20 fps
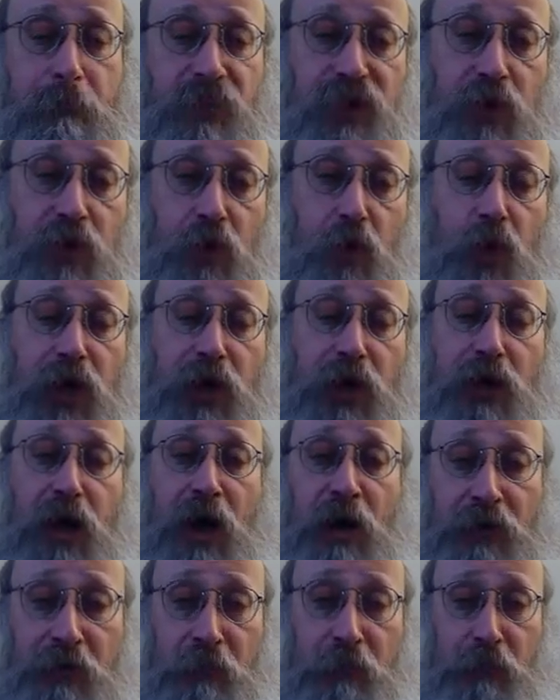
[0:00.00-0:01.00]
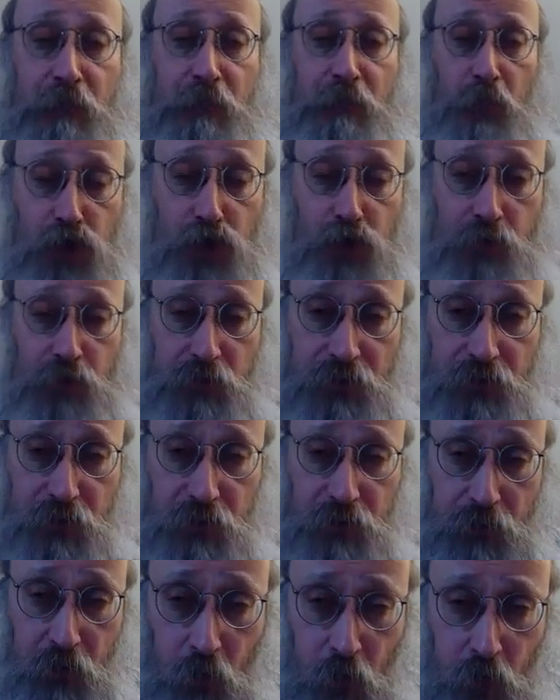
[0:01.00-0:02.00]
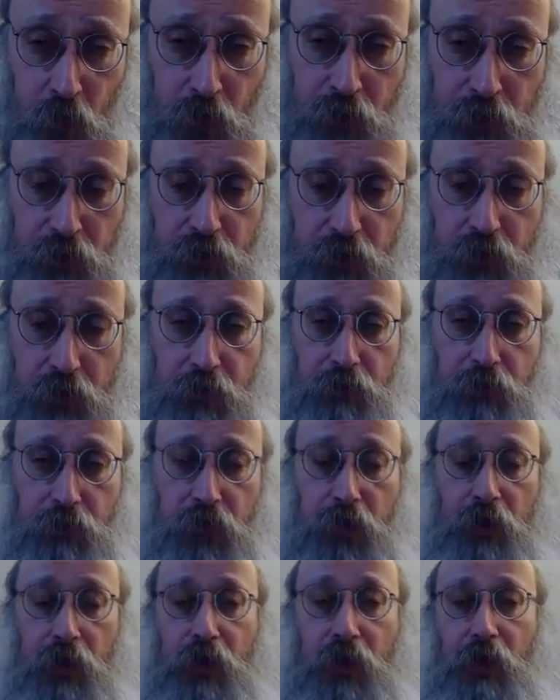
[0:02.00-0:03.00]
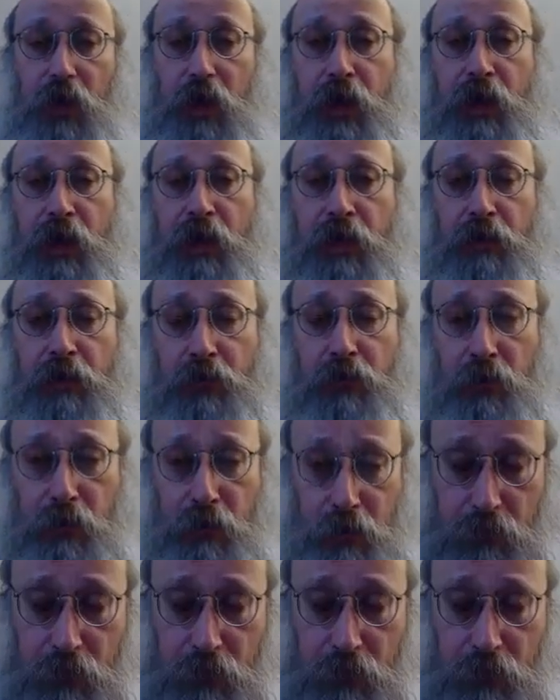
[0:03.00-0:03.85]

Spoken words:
the way our emotions work, and